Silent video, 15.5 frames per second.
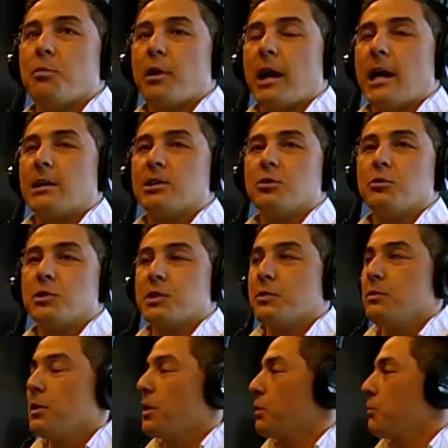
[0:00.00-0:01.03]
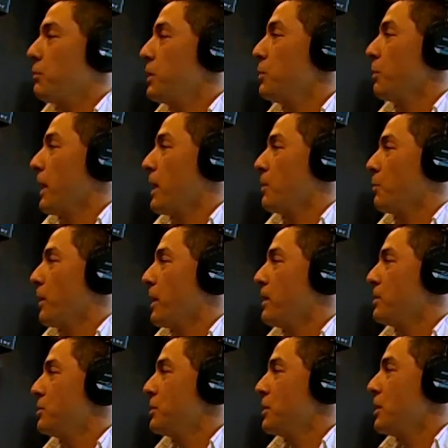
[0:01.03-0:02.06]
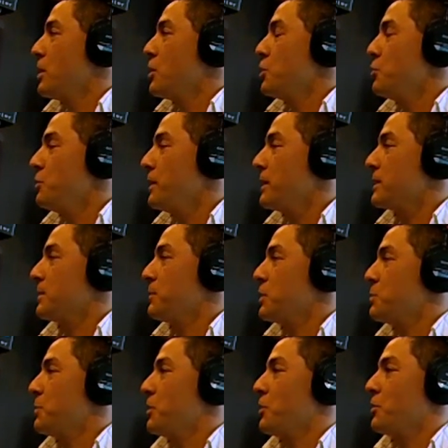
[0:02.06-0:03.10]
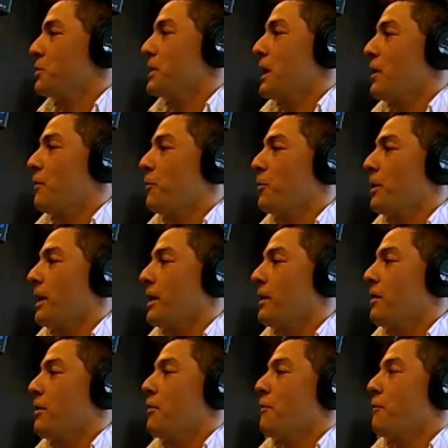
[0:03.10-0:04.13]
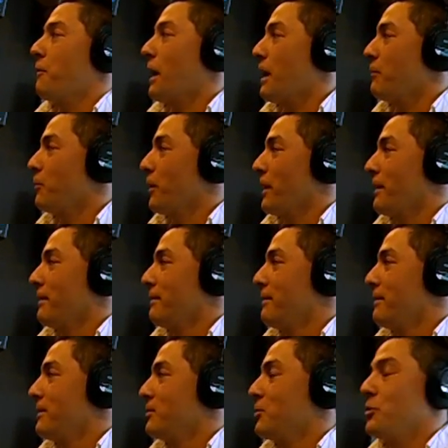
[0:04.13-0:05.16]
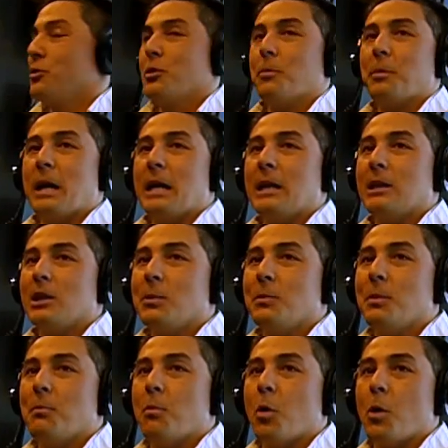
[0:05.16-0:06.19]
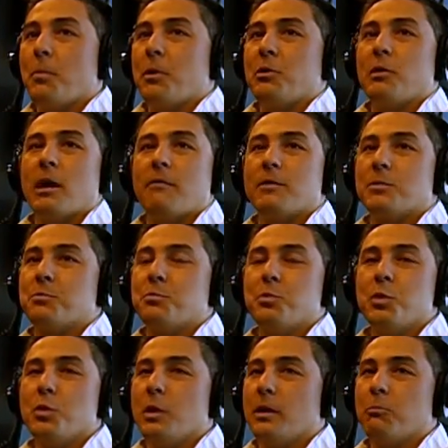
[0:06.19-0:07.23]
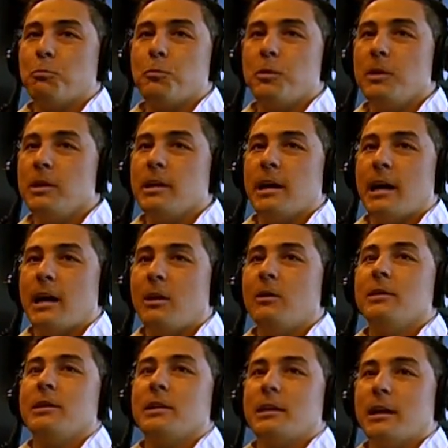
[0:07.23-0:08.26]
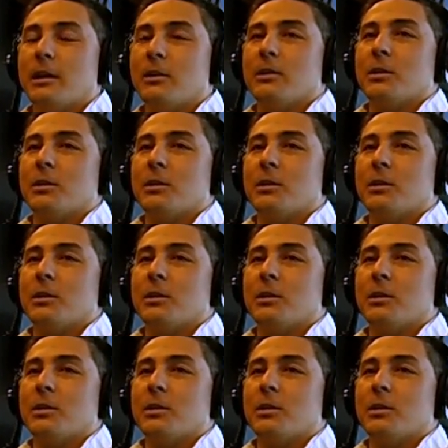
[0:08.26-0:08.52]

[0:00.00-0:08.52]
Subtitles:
brands, you're still in the $3,000 range. You can get some of these mirrors now for like $5,000. Okay. So you're paying a little bit more, but you have this beautiful, really elegant